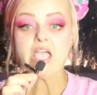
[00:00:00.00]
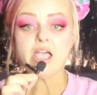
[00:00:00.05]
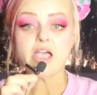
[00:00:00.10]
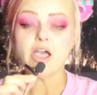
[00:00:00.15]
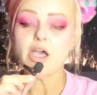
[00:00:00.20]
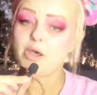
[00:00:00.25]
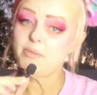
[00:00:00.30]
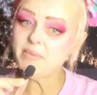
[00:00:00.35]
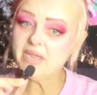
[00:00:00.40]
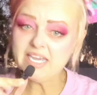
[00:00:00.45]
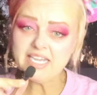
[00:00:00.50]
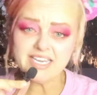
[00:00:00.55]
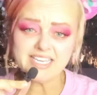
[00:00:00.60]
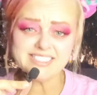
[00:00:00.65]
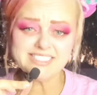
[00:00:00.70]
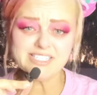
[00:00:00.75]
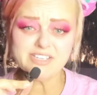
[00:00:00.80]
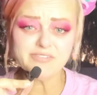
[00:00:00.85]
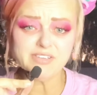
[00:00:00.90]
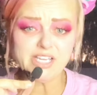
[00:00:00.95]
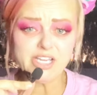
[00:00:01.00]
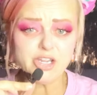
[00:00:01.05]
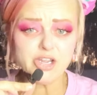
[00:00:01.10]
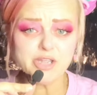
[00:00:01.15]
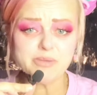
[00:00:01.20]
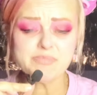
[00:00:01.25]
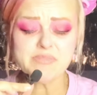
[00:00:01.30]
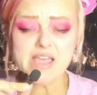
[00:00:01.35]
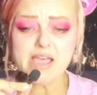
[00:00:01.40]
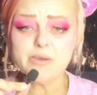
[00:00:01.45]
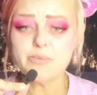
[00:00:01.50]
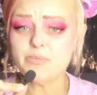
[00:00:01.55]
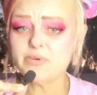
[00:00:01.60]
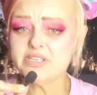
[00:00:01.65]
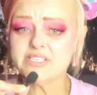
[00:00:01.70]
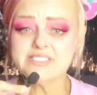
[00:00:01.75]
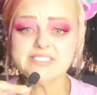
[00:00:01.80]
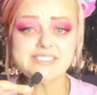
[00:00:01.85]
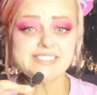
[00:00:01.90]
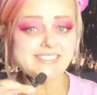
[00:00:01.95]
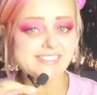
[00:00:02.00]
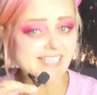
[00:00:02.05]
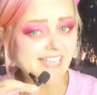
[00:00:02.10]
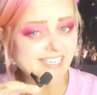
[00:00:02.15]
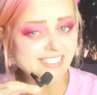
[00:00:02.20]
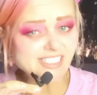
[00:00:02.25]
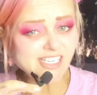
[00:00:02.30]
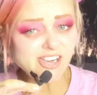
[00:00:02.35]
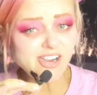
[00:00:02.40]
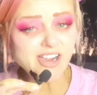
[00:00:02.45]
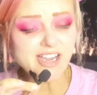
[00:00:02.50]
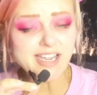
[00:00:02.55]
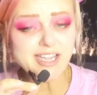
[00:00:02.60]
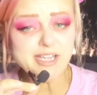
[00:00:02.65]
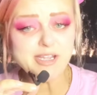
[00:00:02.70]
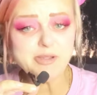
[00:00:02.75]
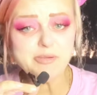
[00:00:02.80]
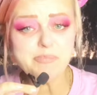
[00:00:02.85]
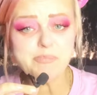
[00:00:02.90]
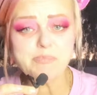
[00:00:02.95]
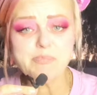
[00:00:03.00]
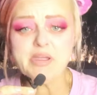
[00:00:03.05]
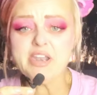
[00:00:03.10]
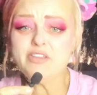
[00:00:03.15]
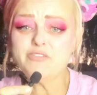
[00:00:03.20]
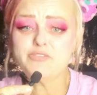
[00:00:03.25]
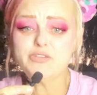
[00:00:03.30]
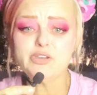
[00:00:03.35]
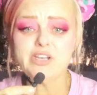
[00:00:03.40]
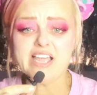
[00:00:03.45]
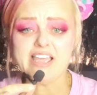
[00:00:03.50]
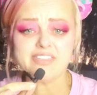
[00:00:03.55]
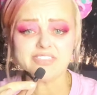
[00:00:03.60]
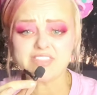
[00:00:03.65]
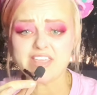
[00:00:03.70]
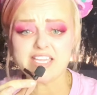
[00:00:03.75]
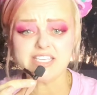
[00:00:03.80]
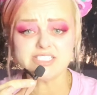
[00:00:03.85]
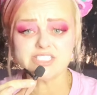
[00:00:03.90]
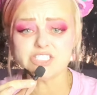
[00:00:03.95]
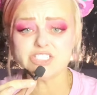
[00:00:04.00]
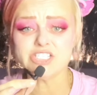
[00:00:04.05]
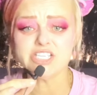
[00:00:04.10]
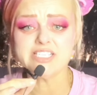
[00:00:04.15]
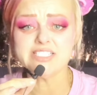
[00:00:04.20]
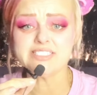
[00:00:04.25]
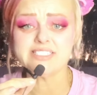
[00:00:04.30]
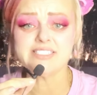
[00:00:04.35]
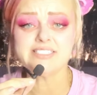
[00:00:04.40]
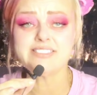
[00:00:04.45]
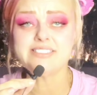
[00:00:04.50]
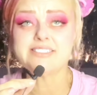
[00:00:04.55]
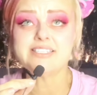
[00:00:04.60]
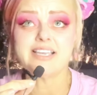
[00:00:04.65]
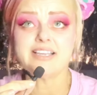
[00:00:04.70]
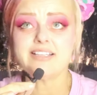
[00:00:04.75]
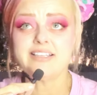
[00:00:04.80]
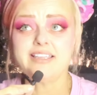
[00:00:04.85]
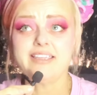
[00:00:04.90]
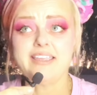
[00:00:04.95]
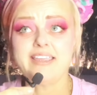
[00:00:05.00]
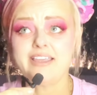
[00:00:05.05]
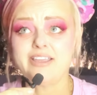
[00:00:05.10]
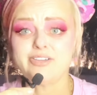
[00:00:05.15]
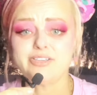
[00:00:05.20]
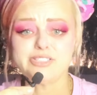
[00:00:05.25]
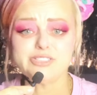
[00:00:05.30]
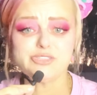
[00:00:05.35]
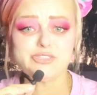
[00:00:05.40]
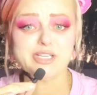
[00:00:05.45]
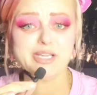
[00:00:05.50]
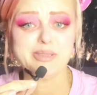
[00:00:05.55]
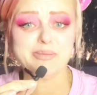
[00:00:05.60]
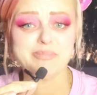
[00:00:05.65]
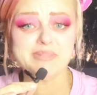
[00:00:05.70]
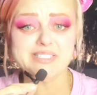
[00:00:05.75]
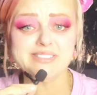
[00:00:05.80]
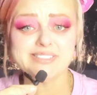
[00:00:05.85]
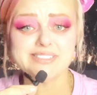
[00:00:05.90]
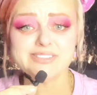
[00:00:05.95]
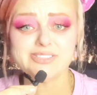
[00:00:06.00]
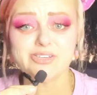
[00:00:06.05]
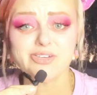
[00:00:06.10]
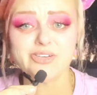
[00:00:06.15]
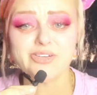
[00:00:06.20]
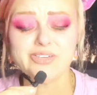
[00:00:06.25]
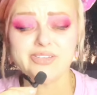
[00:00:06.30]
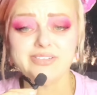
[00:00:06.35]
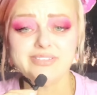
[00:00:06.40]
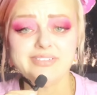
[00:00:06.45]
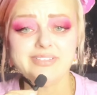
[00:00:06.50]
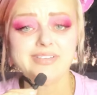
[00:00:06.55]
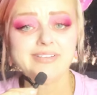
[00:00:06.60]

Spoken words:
I mean, I definitely hope that was satire, but I feel like that just shows exactly how extreme this has gone.